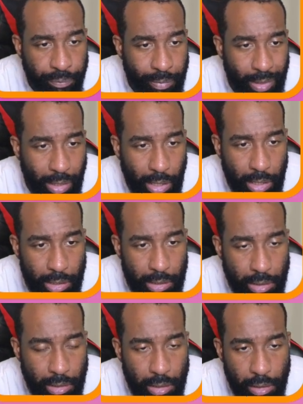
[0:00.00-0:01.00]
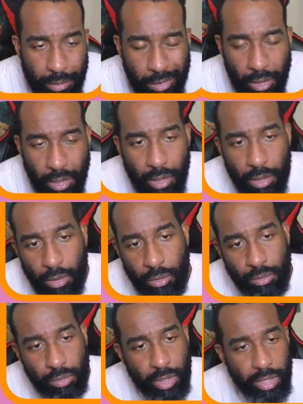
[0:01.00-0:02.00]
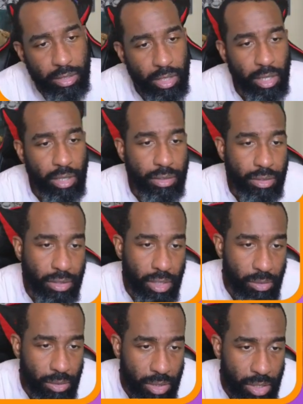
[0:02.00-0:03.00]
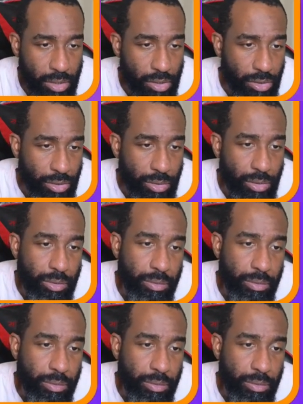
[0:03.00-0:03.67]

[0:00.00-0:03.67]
And would I say I understand what they do?